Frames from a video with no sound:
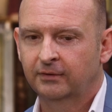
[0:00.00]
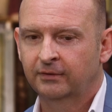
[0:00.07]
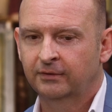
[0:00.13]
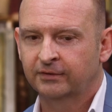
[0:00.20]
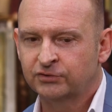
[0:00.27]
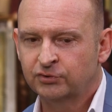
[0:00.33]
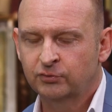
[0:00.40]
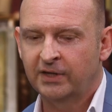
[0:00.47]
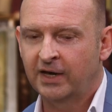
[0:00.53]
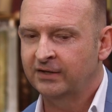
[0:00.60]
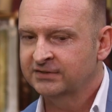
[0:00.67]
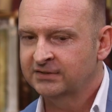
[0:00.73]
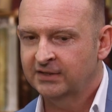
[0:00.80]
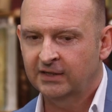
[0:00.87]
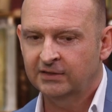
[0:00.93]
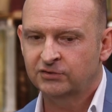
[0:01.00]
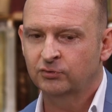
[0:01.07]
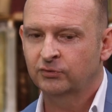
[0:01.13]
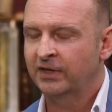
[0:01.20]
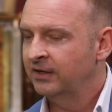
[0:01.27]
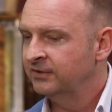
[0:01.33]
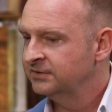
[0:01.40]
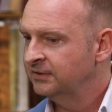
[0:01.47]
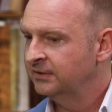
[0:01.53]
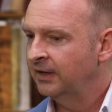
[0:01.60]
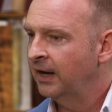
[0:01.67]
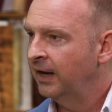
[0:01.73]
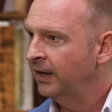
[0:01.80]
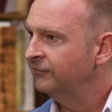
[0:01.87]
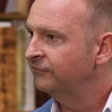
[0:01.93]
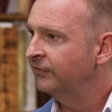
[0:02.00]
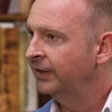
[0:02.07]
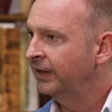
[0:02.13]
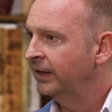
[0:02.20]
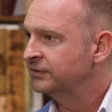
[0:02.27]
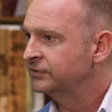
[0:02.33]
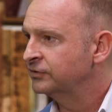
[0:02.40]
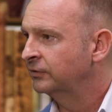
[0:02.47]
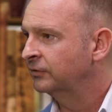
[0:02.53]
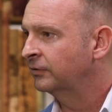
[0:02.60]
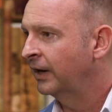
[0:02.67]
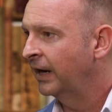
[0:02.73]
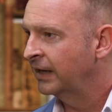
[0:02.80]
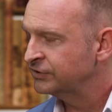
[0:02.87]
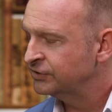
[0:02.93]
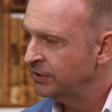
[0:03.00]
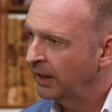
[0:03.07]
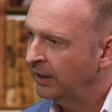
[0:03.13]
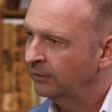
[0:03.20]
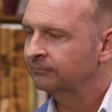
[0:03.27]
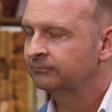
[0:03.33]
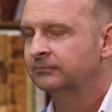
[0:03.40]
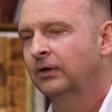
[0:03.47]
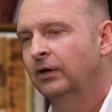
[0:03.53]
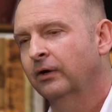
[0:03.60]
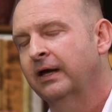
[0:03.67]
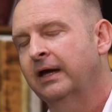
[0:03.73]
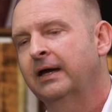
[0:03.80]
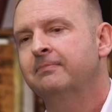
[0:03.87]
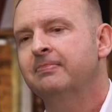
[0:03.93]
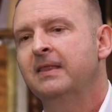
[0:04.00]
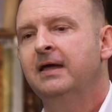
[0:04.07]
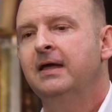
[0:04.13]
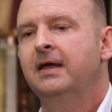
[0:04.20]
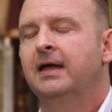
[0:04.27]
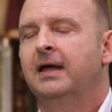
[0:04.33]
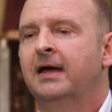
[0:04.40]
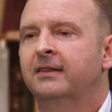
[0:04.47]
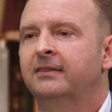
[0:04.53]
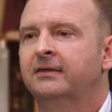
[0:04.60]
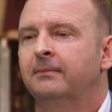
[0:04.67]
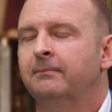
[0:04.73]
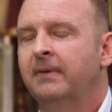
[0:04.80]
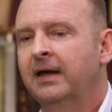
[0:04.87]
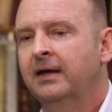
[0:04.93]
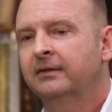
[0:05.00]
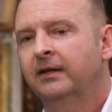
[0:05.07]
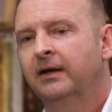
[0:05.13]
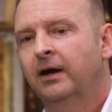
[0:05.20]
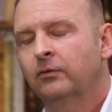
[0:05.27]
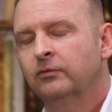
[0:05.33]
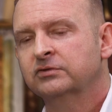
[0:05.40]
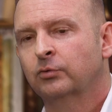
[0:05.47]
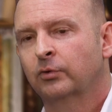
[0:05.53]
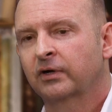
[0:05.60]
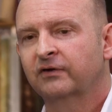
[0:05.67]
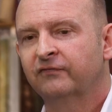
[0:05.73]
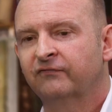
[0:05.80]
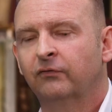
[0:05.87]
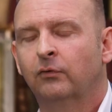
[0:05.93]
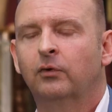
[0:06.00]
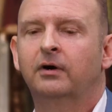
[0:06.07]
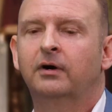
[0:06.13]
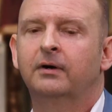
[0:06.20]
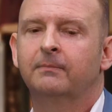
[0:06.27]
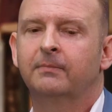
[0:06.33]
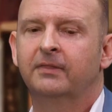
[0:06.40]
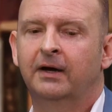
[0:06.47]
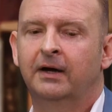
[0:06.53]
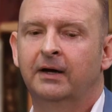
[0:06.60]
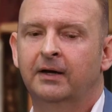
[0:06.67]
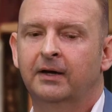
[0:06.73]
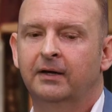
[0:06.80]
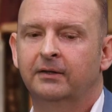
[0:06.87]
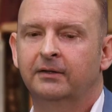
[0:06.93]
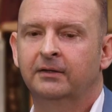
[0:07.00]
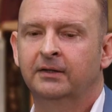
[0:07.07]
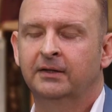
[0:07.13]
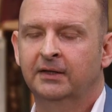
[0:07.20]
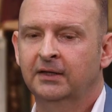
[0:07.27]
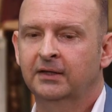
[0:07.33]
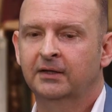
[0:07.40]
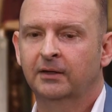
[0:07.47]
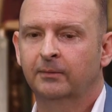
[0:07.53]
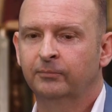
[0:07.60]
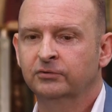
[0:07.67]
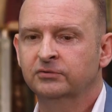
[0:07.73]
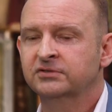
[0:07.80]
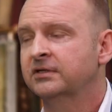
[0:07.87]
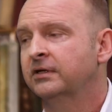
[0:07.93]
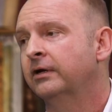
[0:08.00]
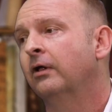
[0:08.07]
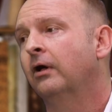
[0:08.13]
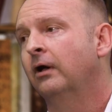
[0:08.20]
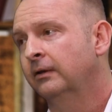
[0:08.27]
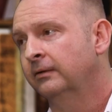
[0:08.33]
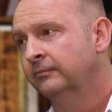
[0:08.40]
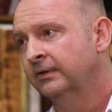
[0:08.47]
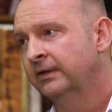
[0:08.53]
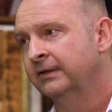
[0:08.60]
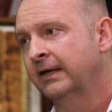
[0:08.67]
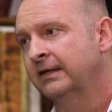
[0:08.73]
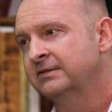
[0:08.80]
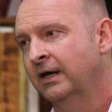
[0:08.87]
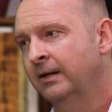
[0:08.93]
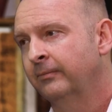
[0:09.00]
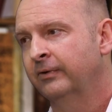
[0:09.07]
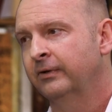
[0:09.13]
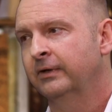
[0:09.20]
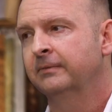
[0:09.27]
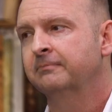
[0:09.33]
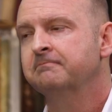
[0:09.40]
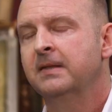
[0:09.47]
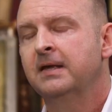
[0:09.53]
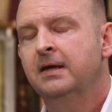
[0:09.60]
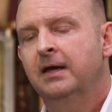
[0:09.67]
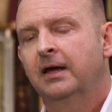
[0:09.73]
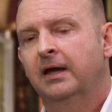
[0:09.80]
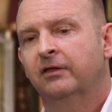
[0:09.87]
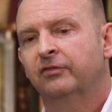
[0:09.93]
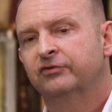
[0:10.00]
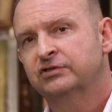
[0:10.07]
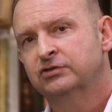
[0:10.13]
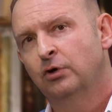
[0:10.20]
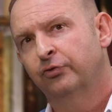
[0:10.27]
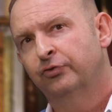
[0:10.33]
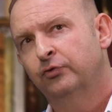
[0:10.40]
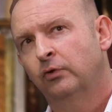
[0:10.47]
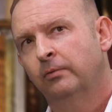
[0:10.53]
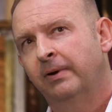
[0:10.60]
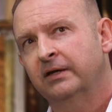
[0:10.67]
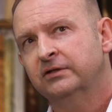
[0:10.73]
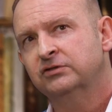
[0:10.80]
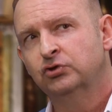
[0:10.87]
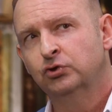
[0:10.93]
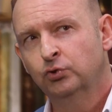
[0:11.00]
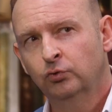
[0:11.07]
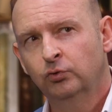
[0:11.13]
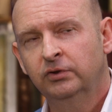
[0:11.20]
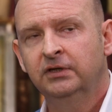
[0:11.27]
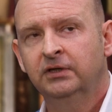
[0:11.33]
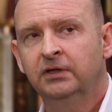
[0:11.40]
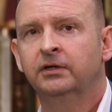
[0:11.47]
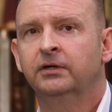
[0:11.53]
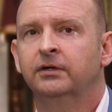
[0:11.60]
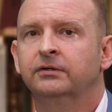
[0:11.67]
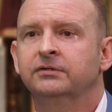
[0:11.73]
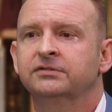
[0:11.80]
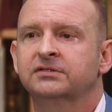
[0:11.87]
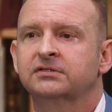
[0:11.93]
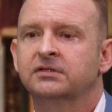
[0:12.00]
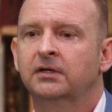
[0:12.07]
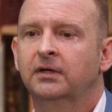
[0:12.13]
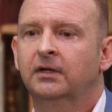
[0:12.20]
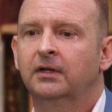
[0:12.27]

the 2008-2009 financial crash down, okay? And the man that I was working for, he ended up losing it all in that time period. And so through about 2 years